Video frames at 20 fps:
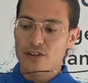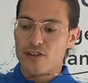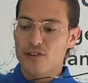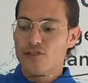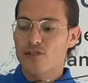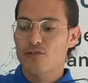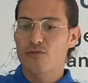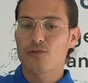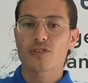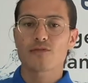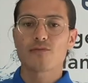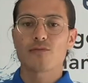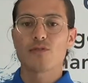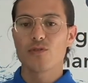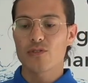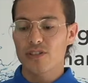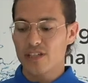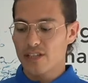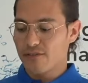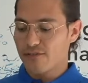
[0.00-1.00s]
So what we're
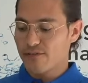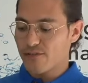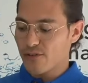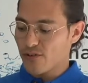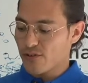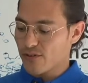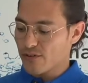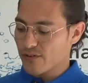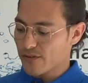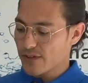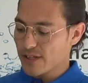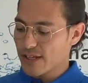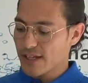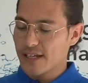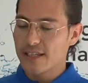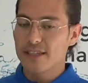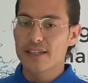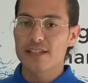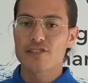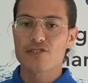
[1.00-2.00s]
looking for
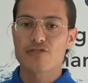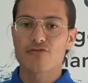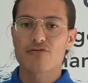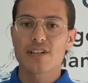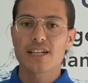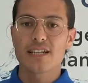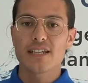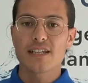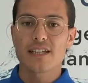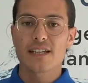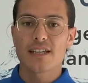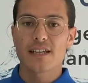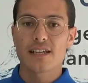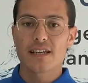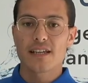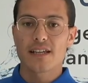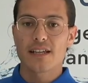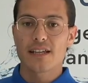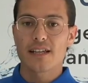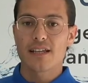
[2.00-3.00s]
in the screen
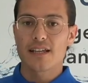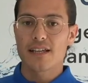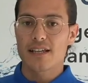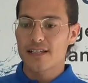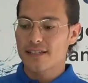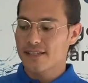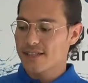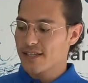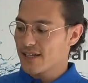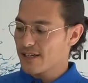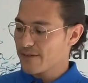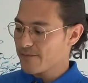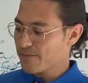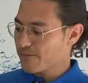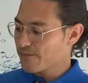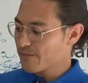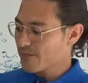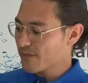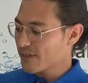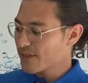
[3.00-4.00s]
is
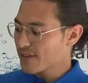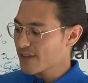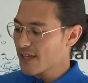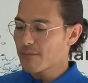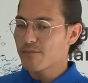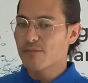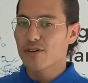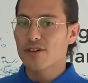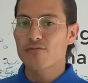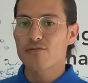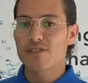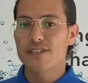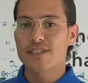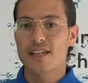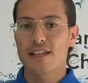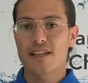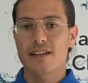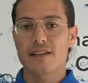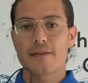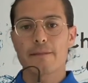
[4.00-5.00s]
the number with
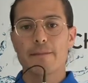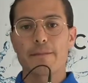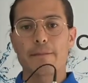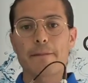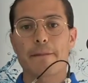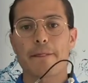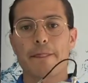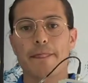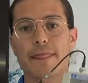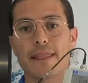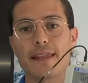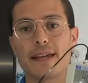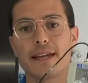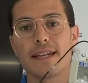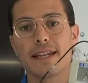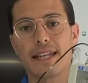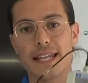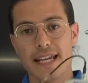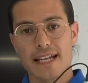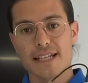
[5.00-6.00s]
the
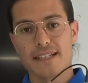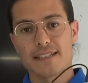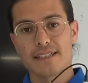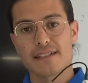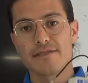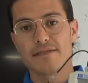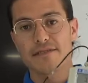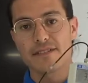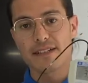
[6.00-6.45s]
negative